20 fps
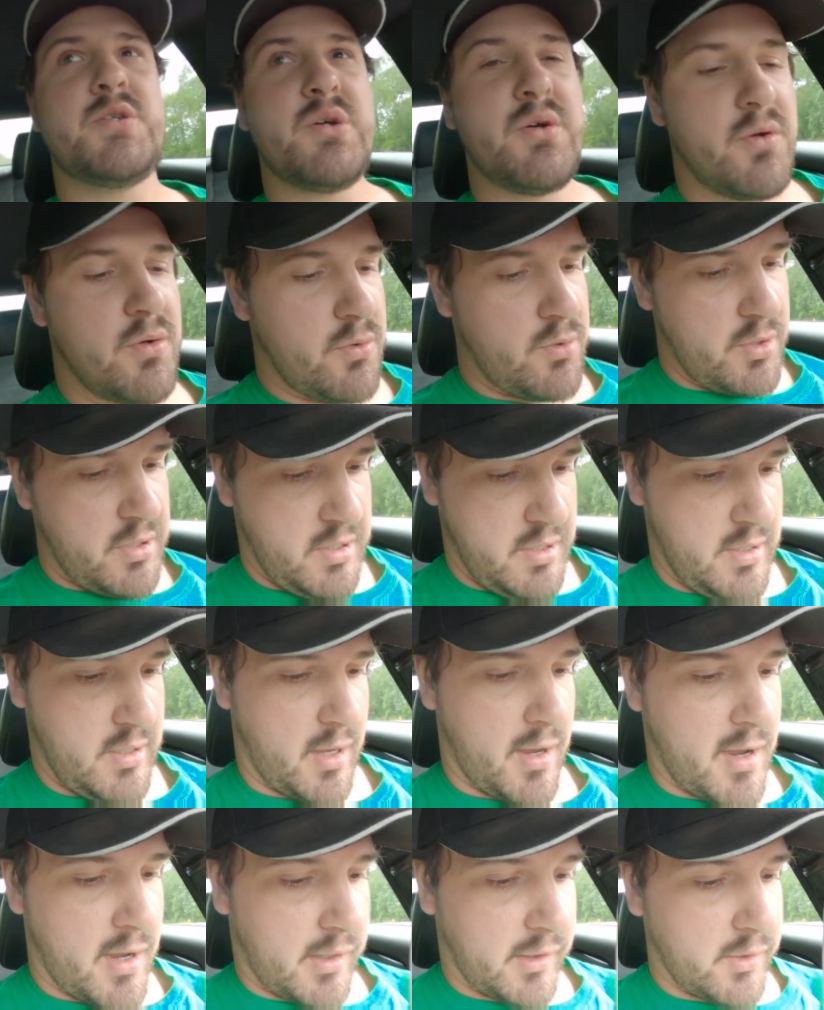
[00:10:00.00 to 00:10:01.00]
so
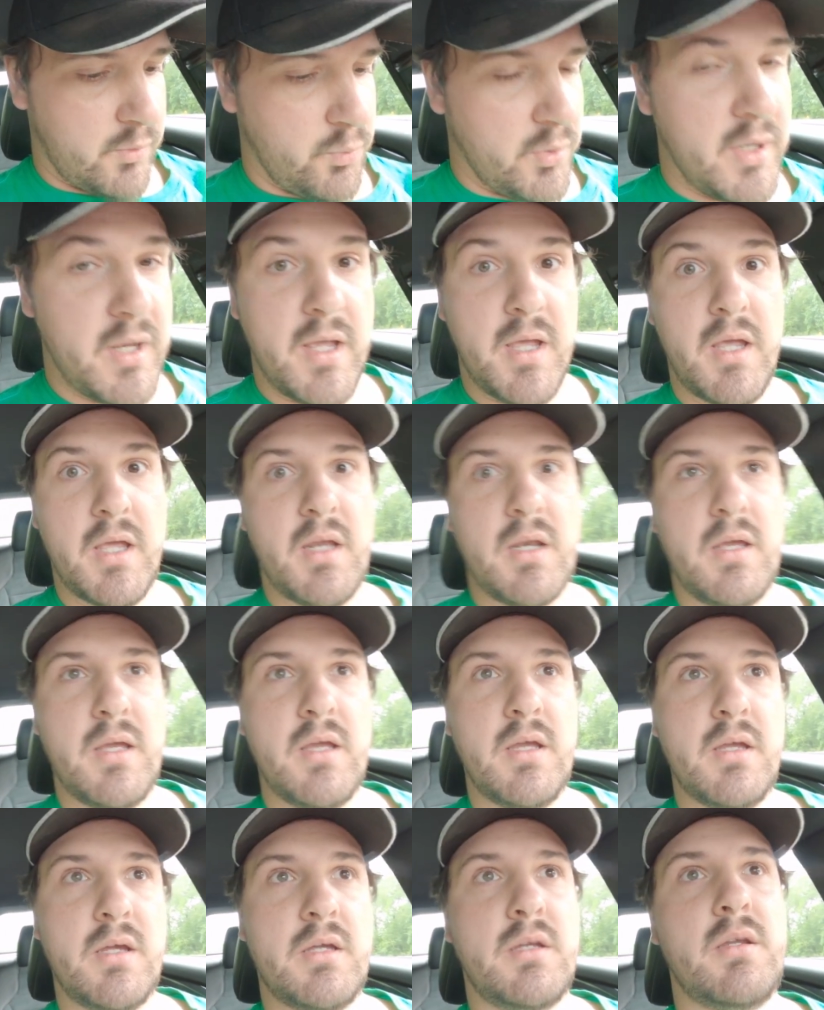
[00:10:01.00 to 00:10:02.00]
I went ahead
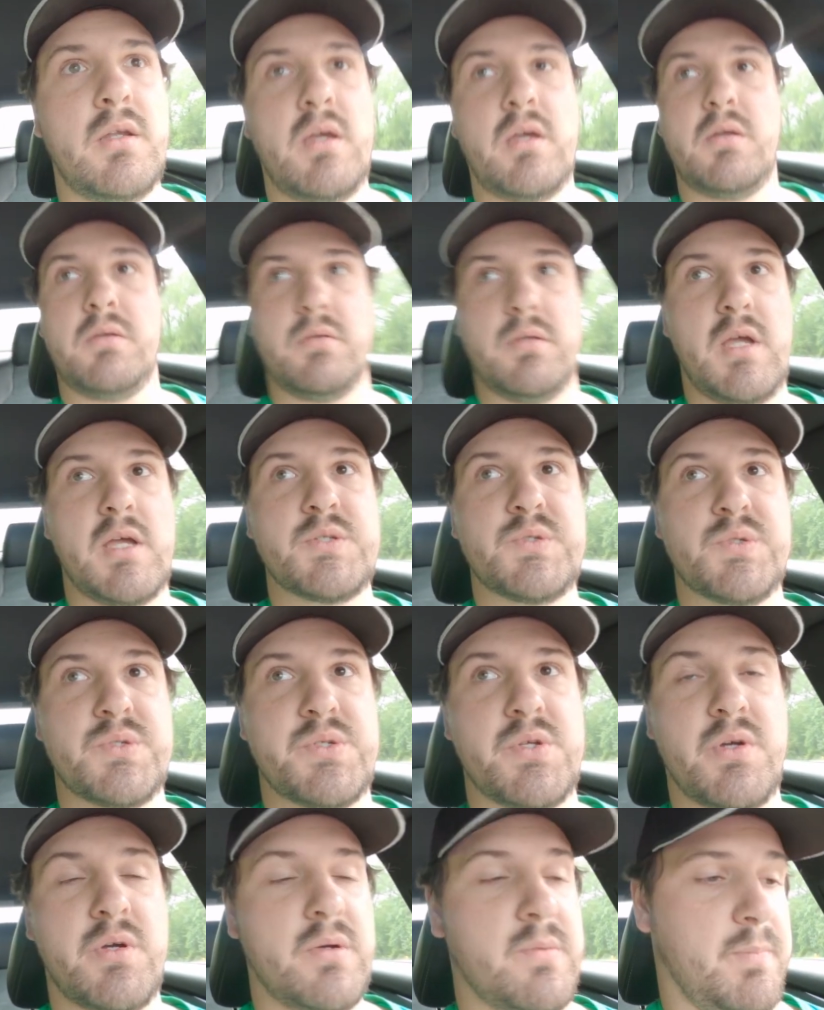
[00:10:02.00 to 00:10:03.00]
and, as you
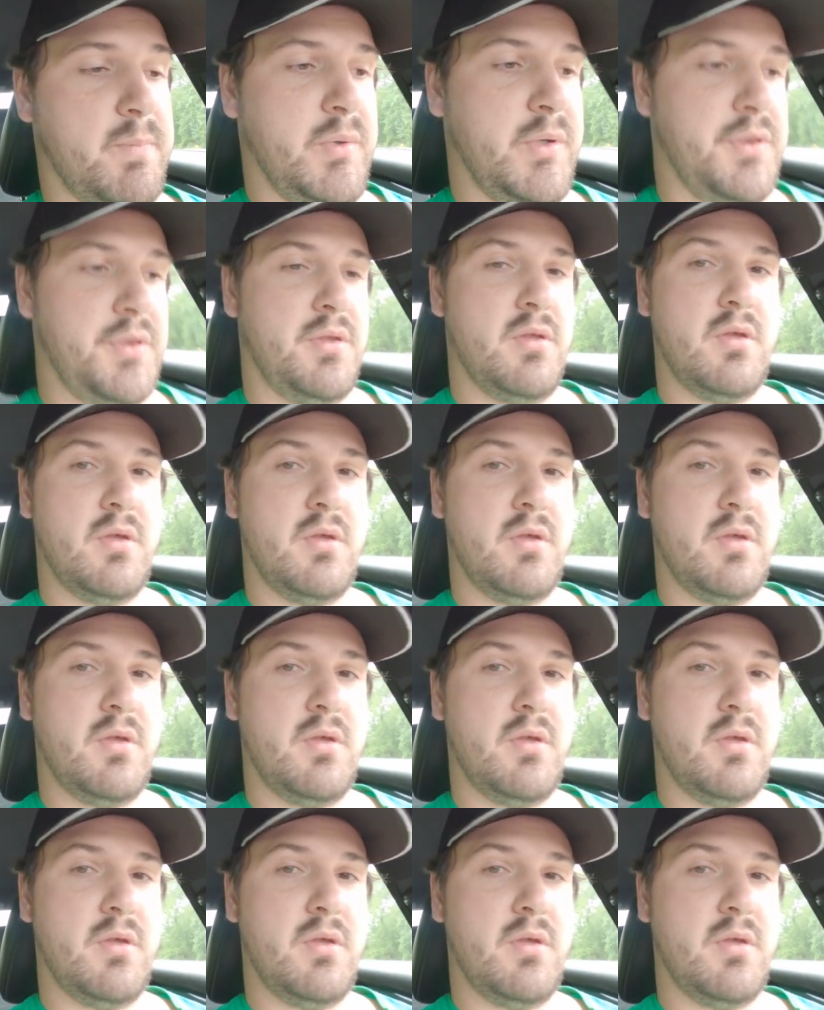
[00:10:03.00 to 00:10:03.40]
saw, put